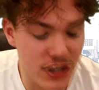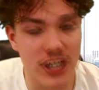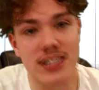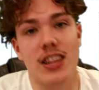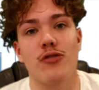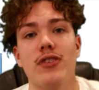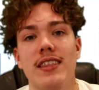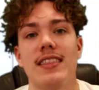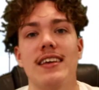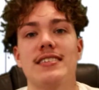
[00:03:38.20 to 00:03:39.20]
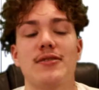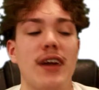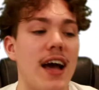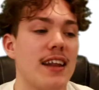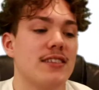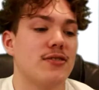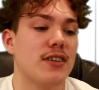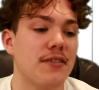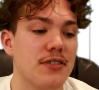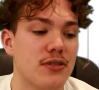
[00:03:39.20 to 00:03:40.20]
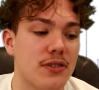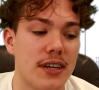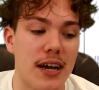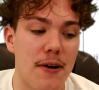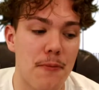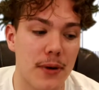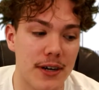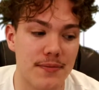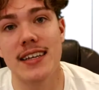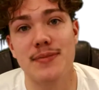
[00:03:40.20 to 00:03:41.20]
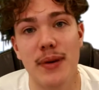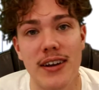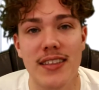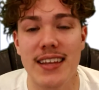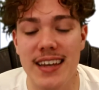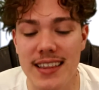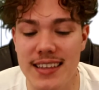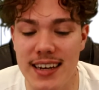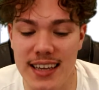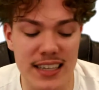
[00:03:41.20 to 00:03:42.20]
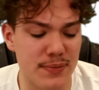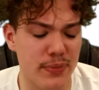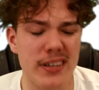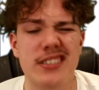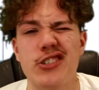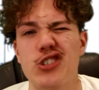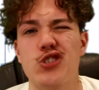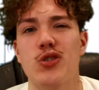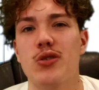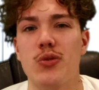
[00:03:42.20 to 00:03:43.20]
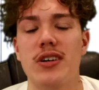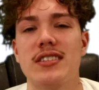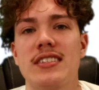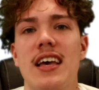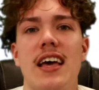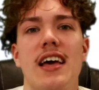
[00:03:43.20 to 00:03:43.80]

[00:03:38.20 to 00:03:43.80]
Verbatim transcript: just three things that we're adding to our inventory now, but it's better than nothing, I guess. Plus, they're Jordan 1s.